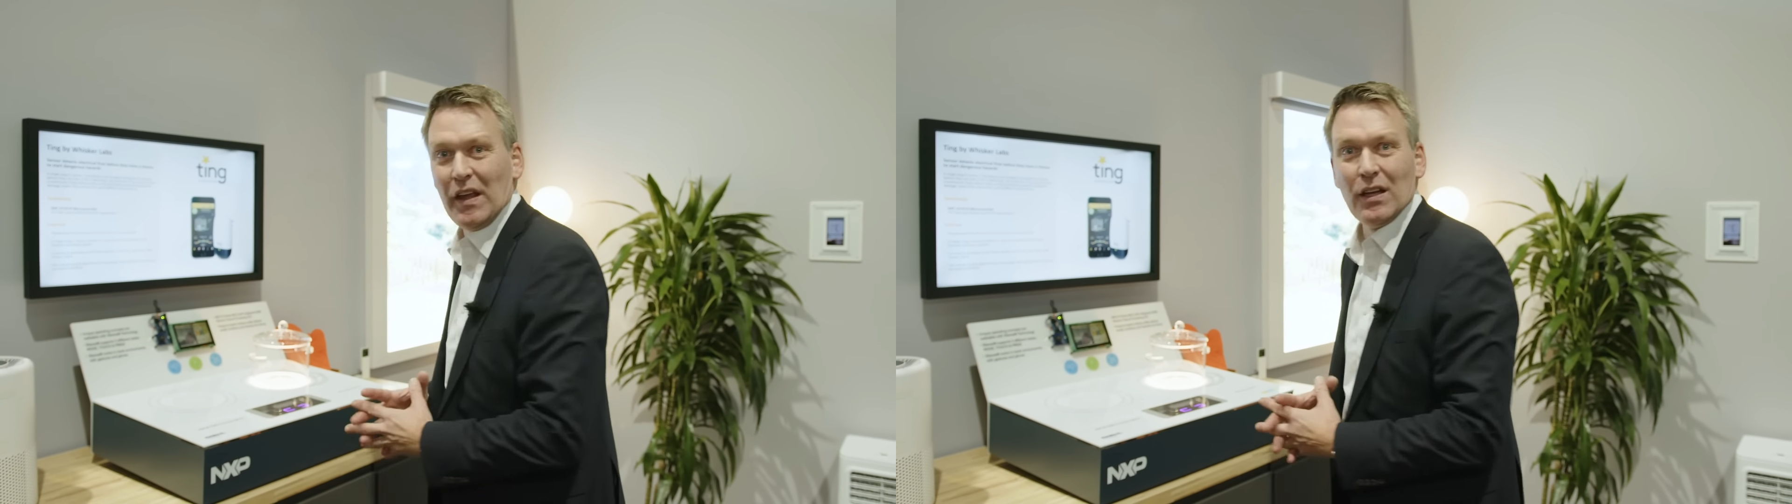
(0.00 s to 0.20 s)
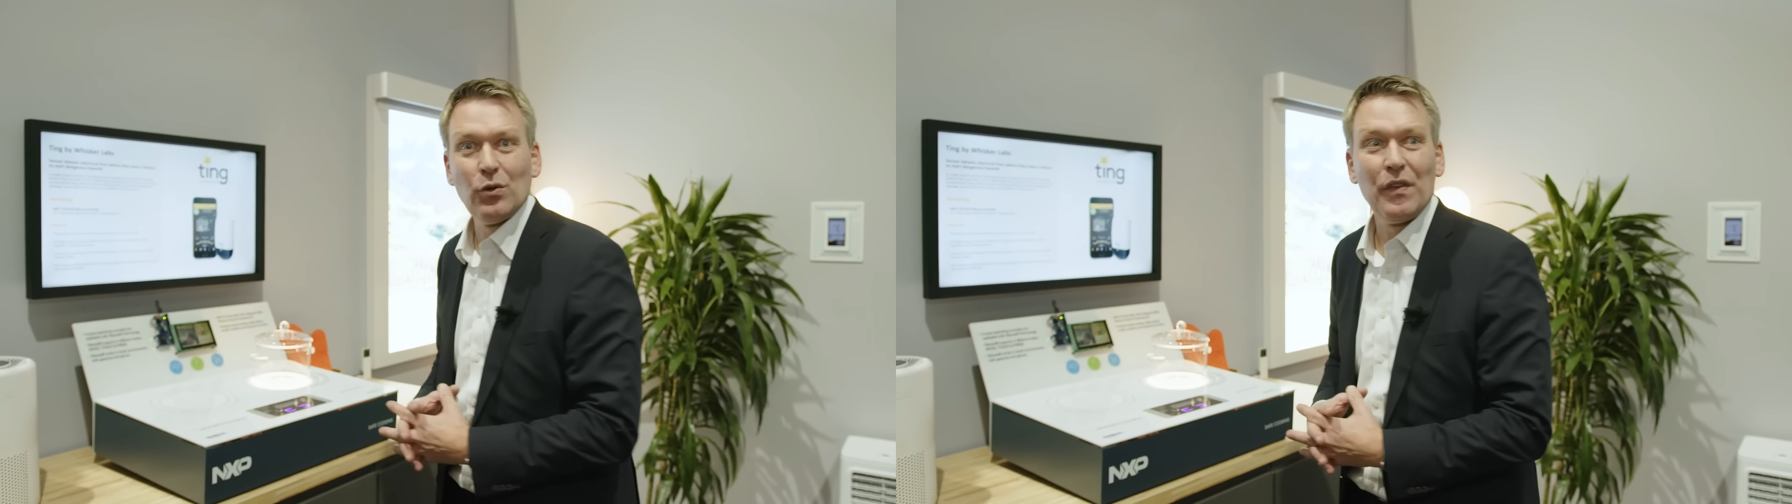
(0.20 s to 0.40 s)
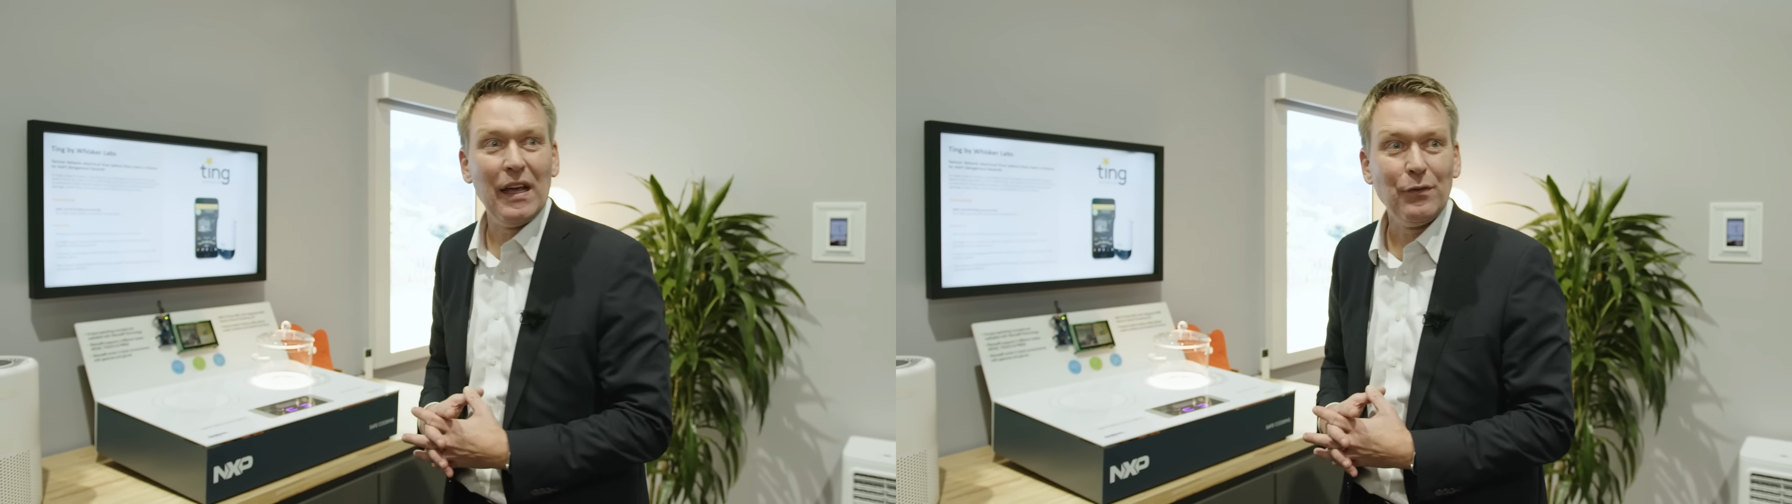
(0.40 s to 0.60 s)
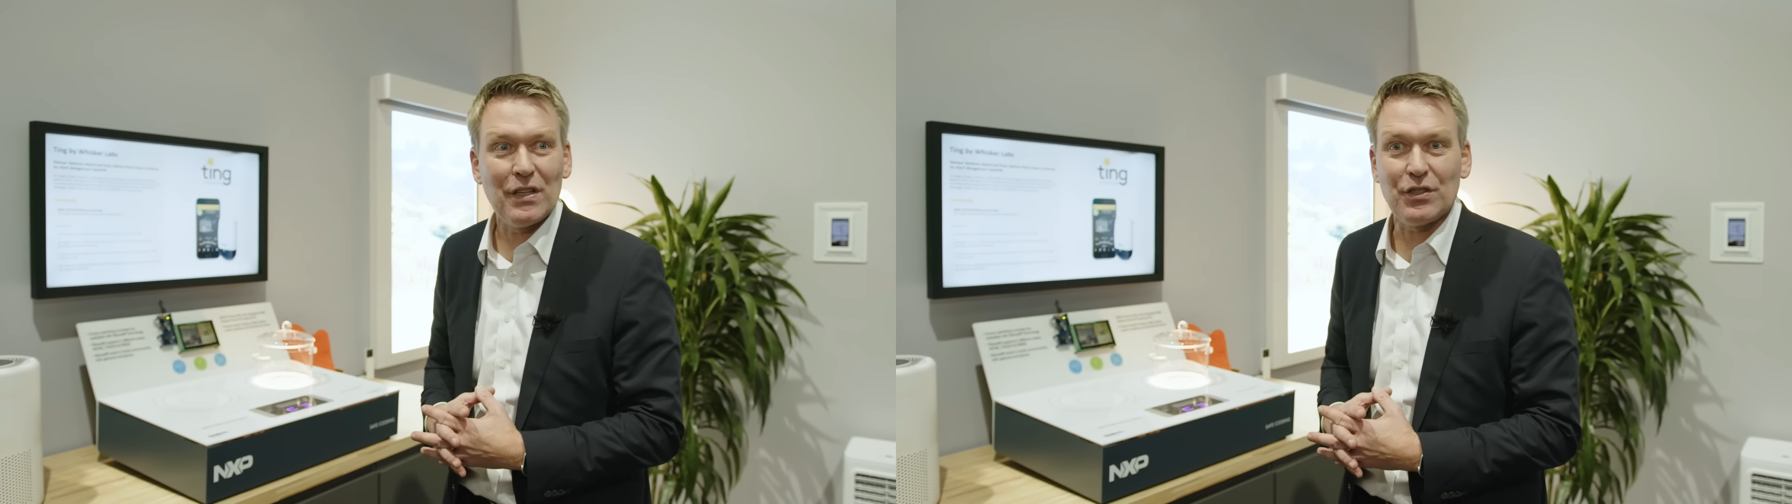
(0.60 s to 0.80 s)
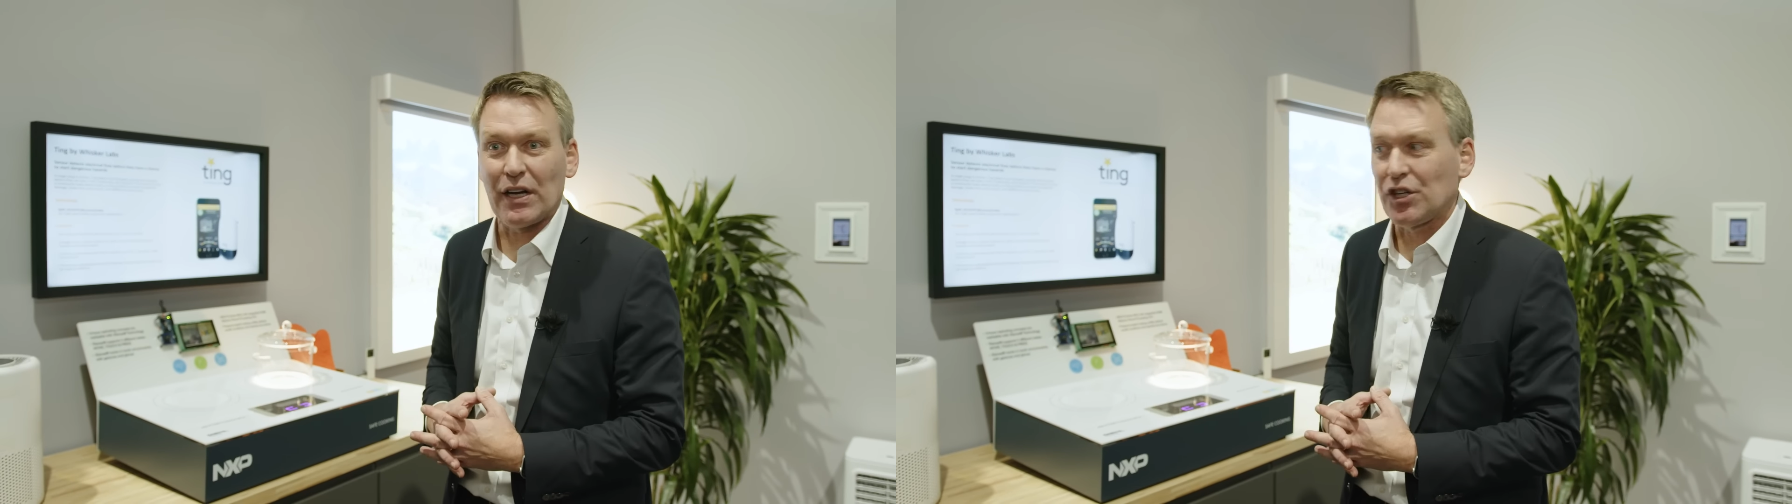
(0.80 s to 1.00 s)
the
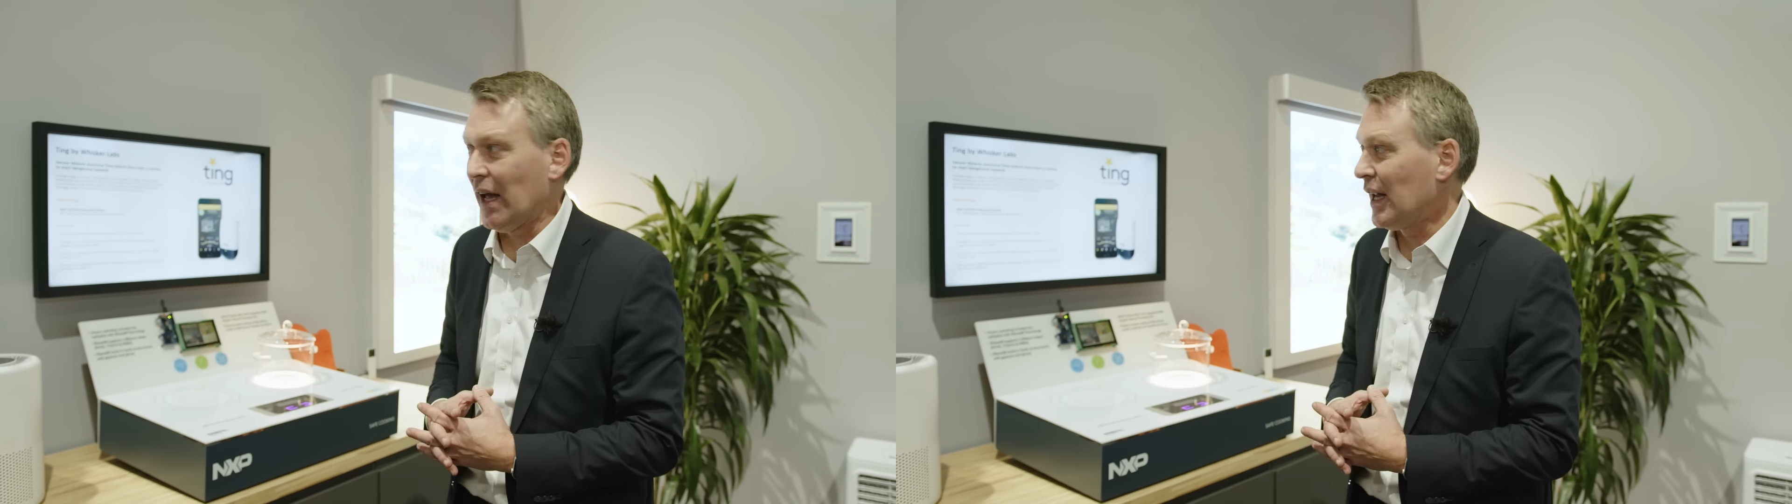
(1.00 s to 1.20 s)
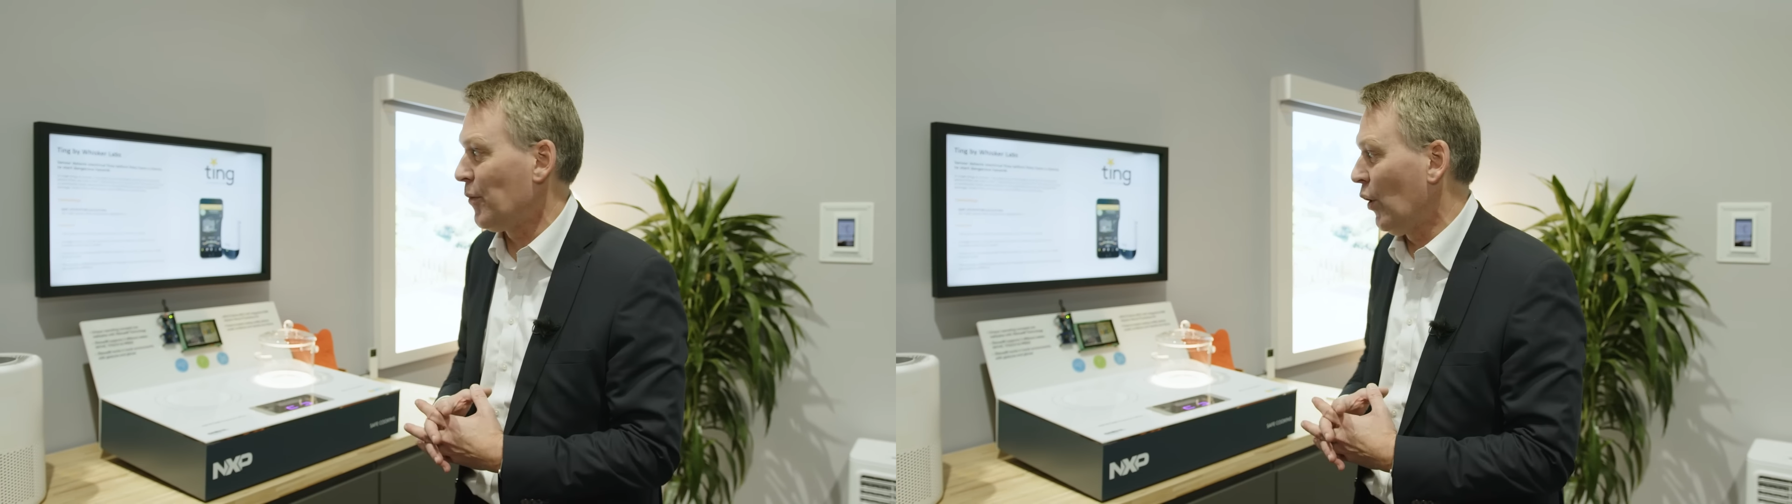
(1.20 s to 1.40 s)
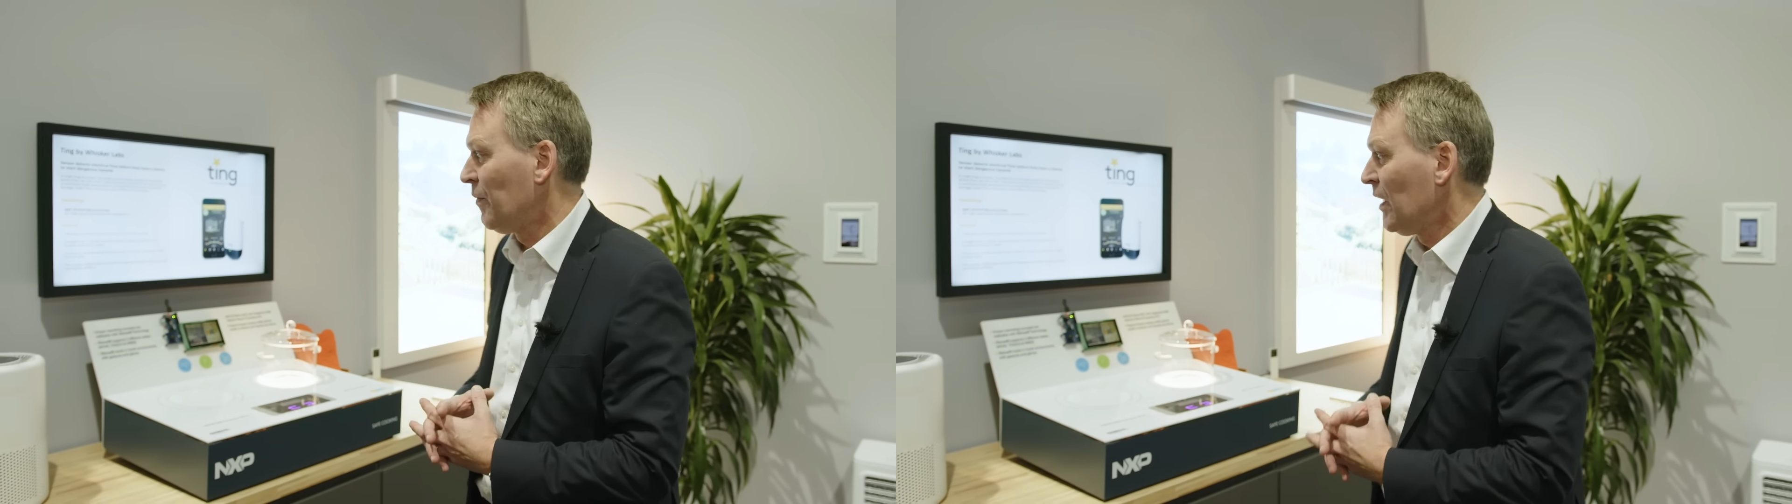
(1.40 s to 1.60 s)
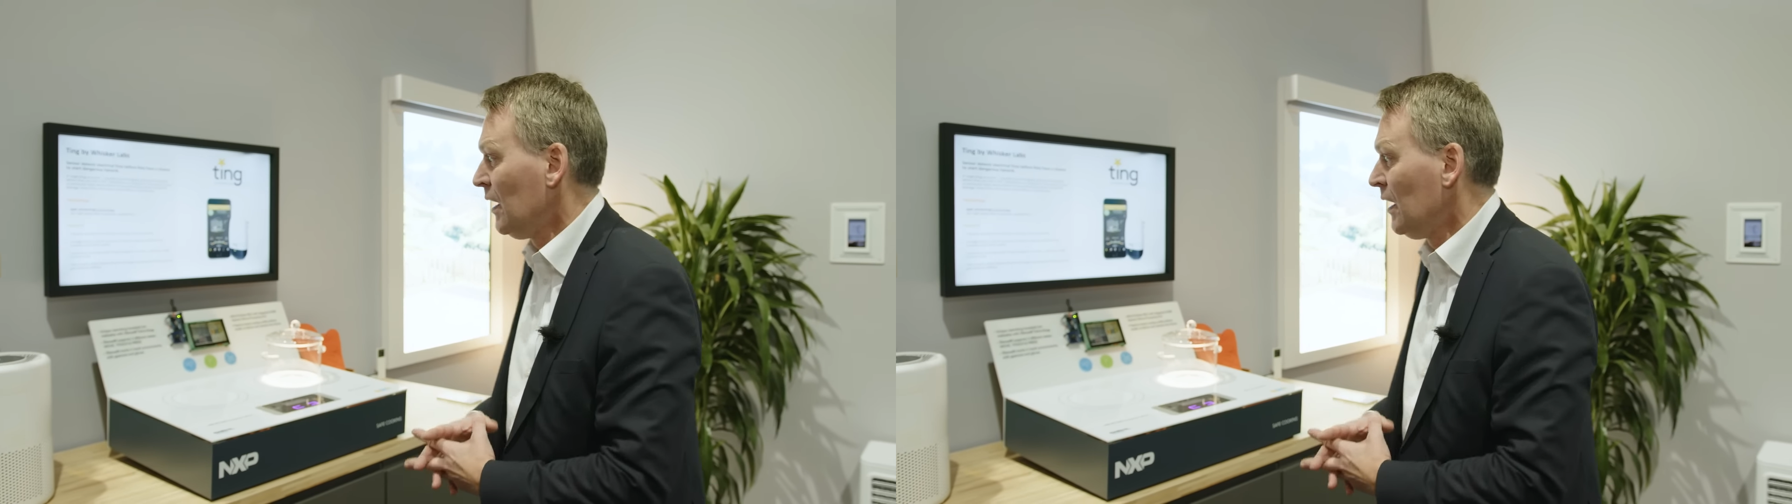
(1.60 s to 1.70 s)
infrastructure anymore.